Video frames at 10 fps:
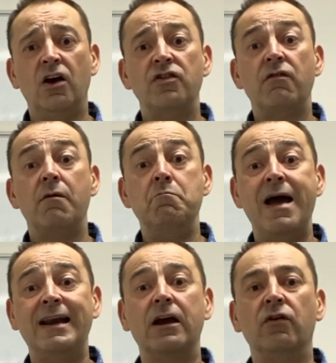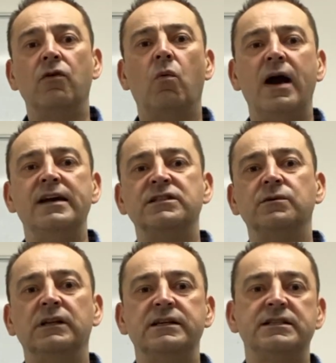there are many other ways to
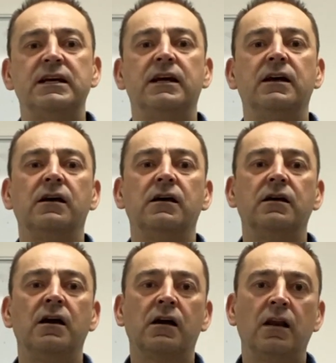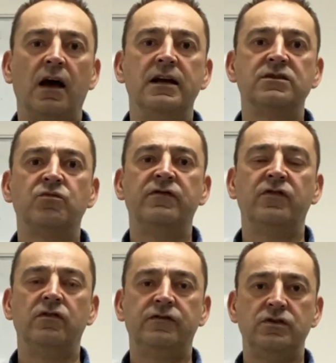elicit a client's
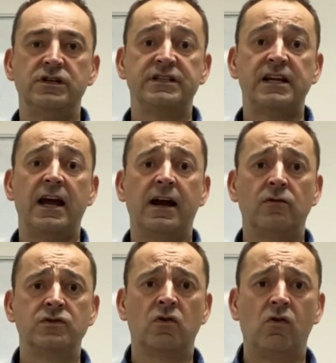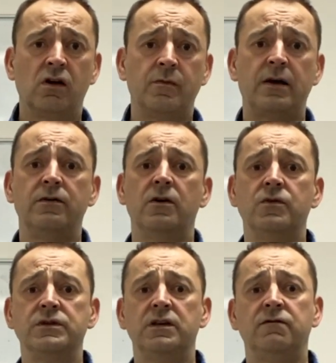preferred future state, and I'll talk about
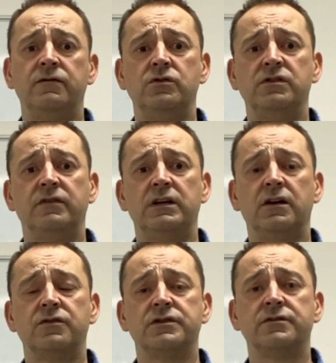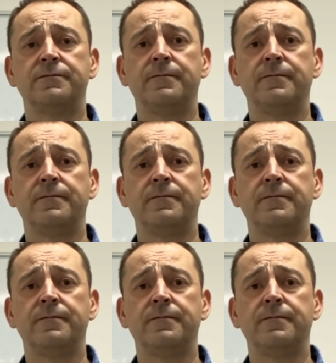those in future videos.